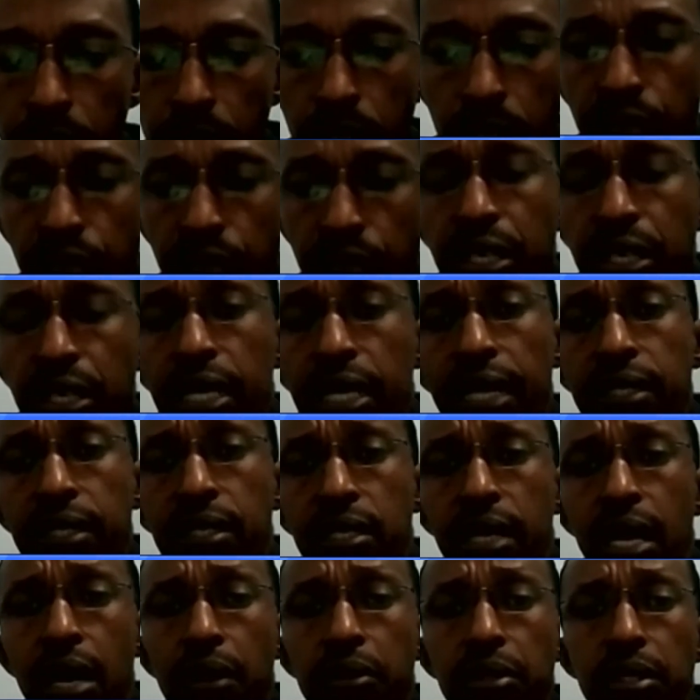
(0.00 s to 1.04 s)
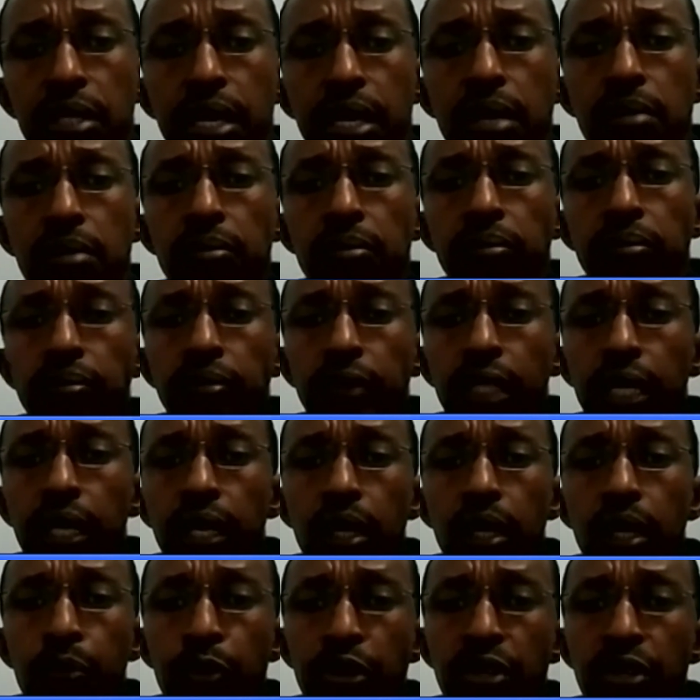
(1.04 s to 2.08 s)
it cuts down some
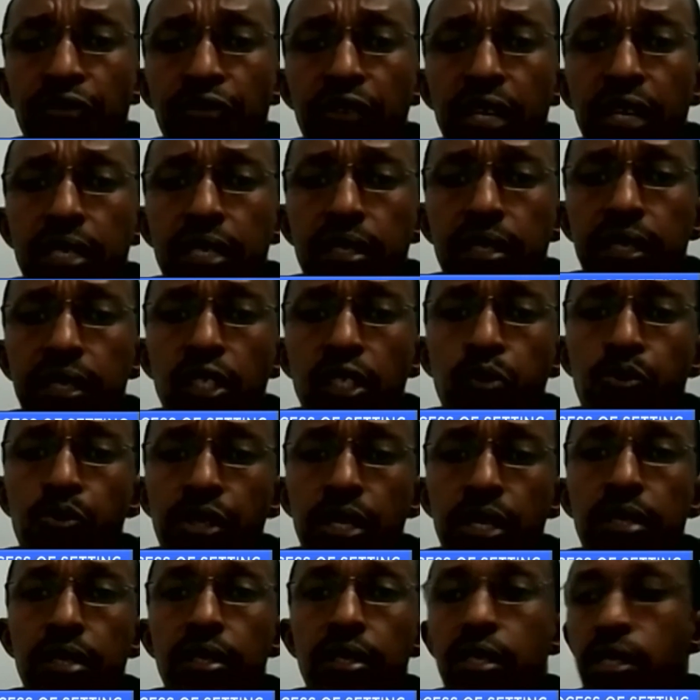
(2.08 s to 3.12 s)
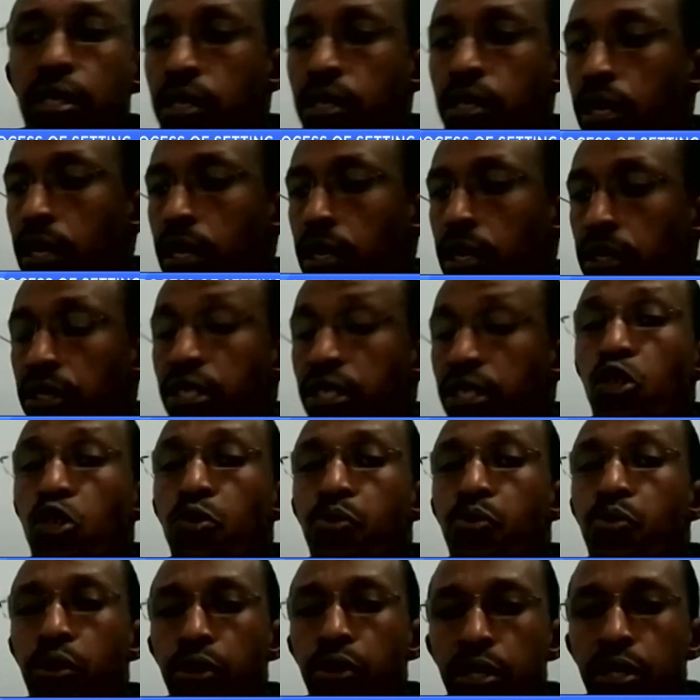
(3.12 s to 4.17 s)
previously experienced
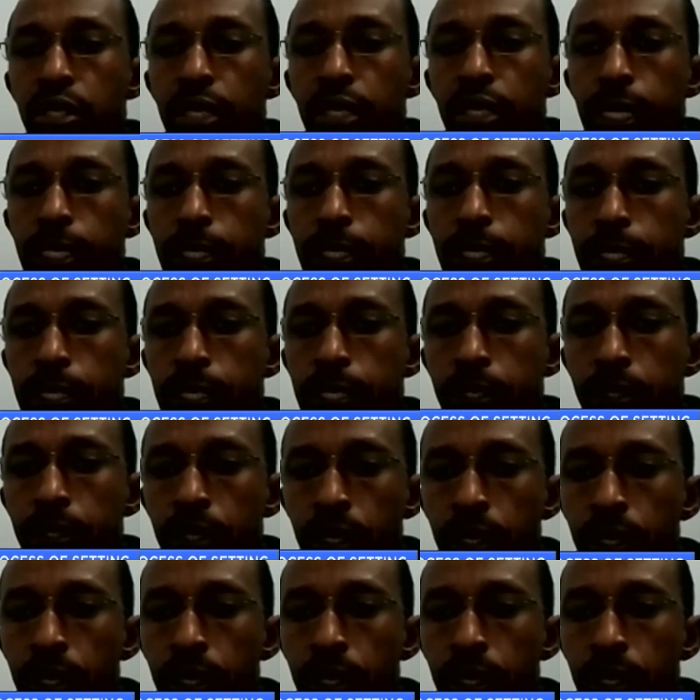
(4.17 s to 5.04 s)
disputes that